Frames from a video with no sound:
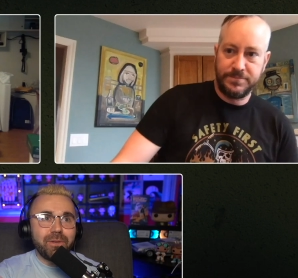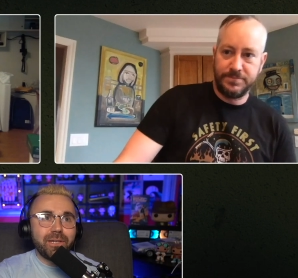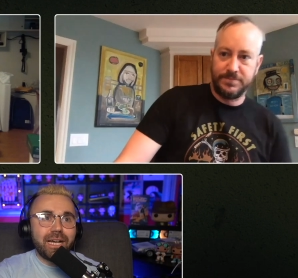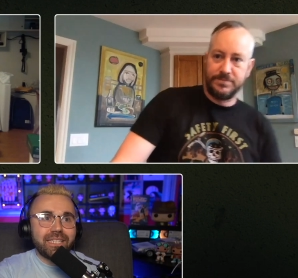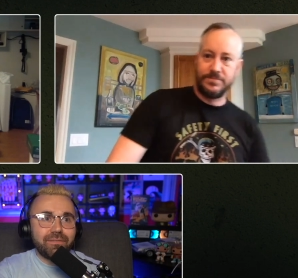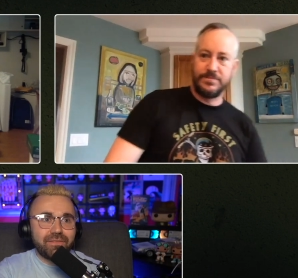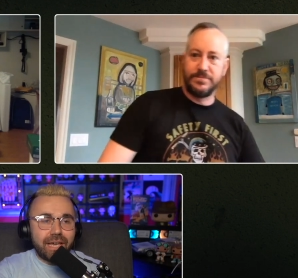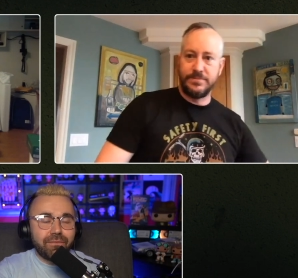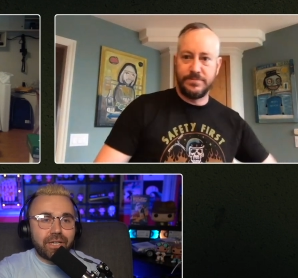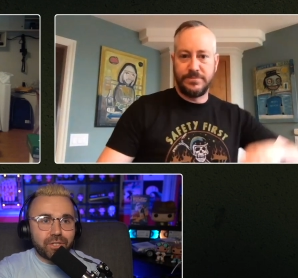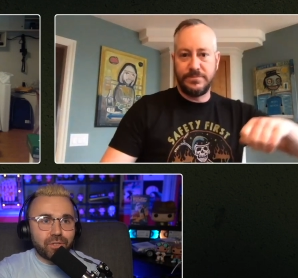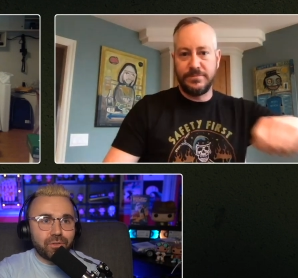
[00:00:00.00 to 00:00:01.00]
Speaker 1: mean, you guys have to have like
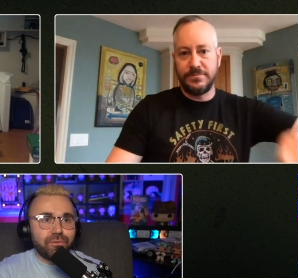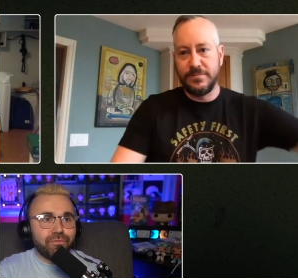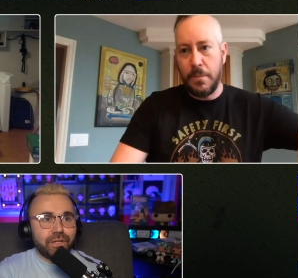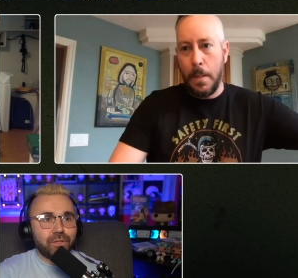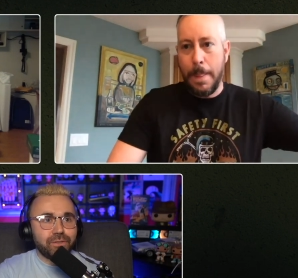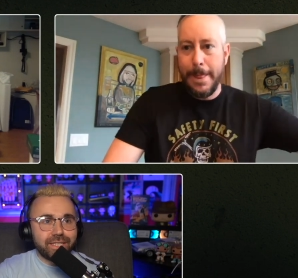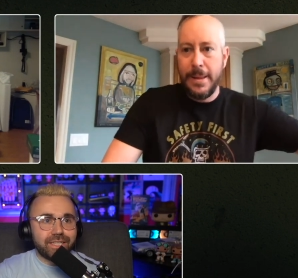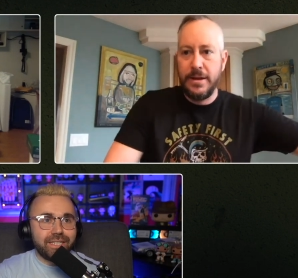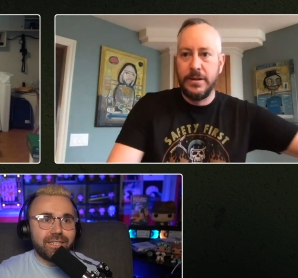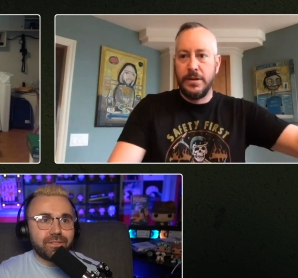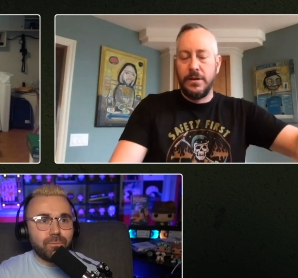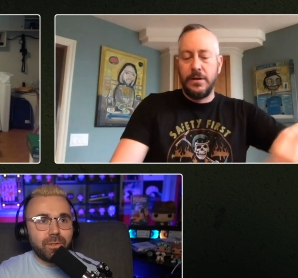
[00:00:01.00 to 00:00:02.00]
a certain
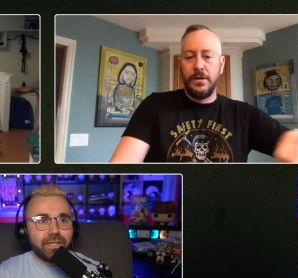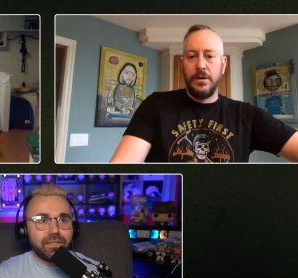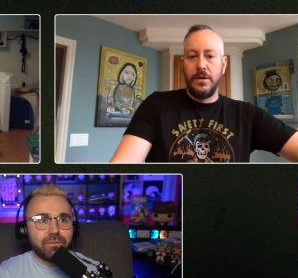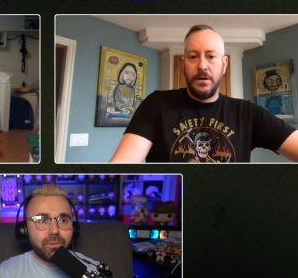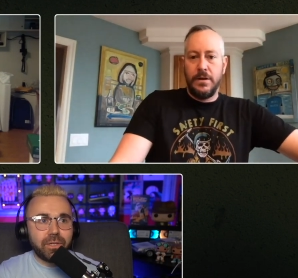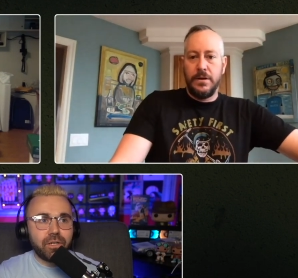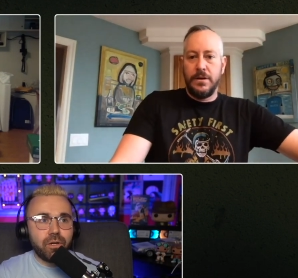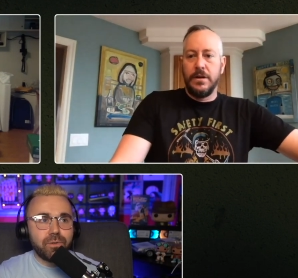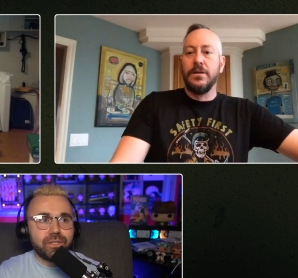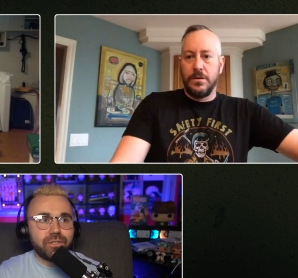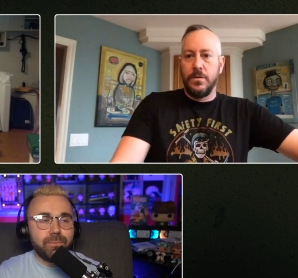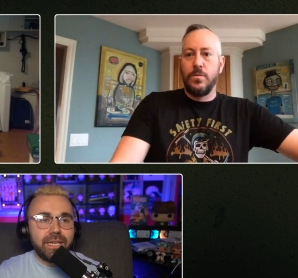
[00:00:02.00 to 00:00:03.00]
fearlessness when it when it goes
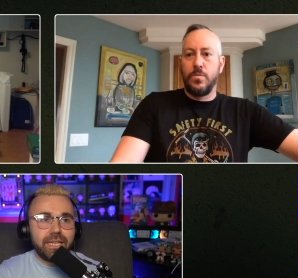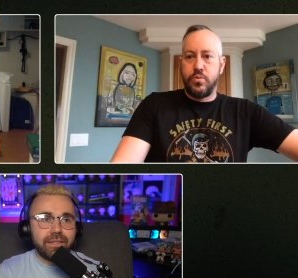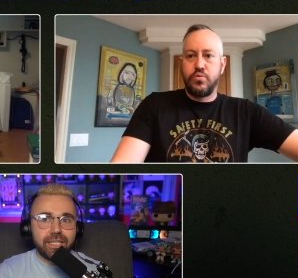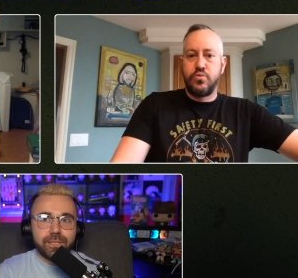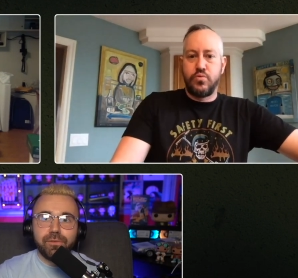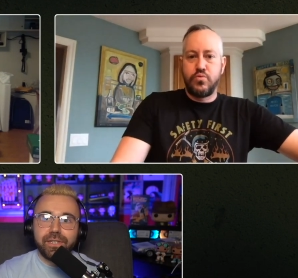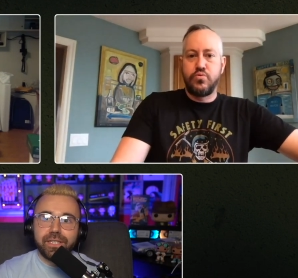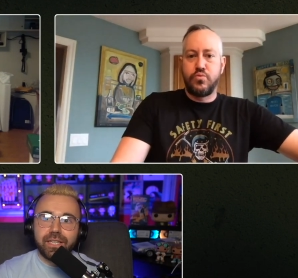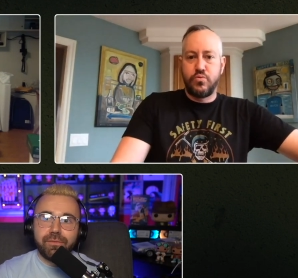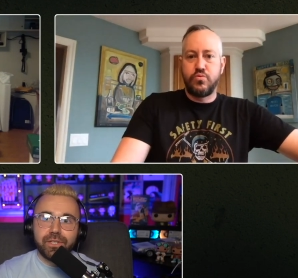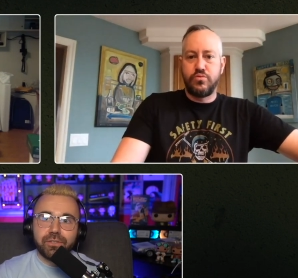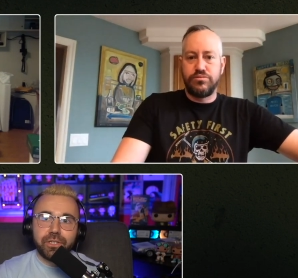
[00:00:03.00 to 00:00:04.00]
into making these movies.
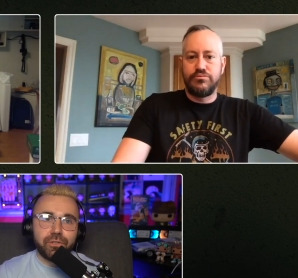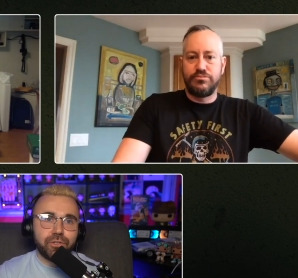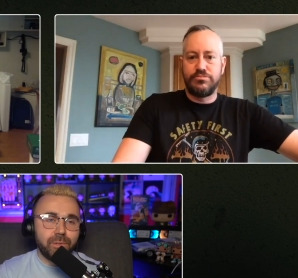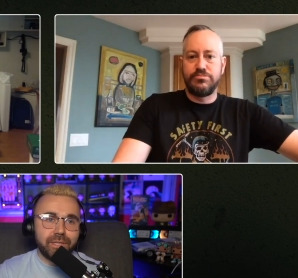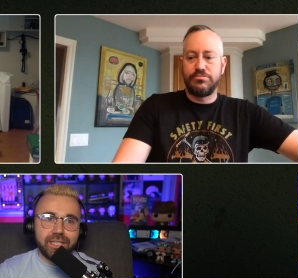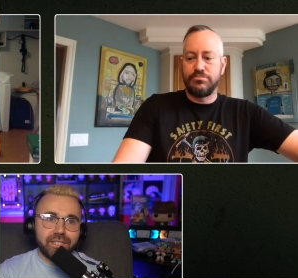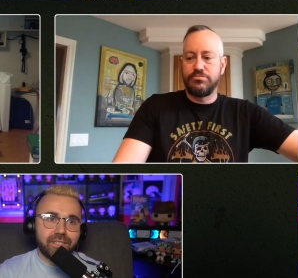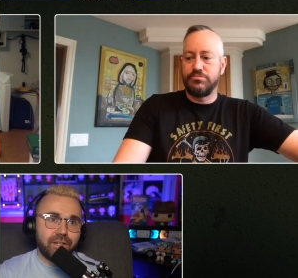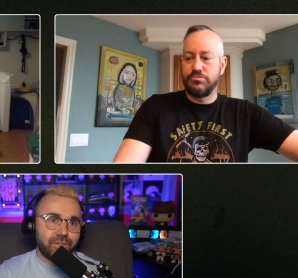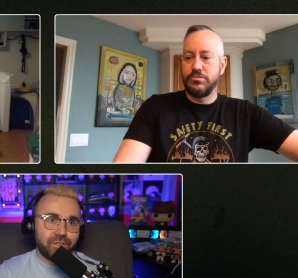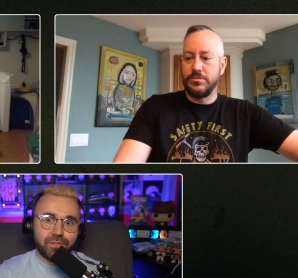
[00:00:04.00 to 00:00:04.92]
Obviously, you're doing these stunts;